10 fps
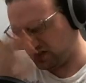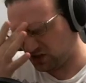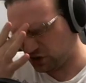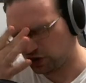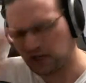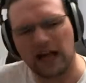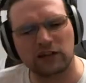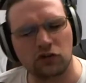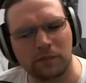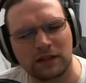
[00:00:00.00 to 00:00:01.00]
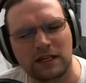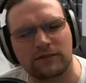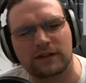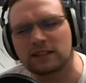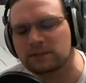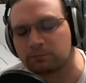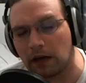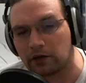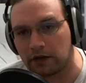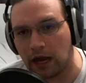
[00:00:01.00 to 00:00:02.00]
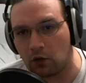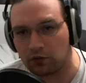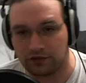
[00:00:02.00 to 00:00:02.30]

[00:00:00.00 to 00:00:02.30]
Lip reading: Sure, I do believe it is better now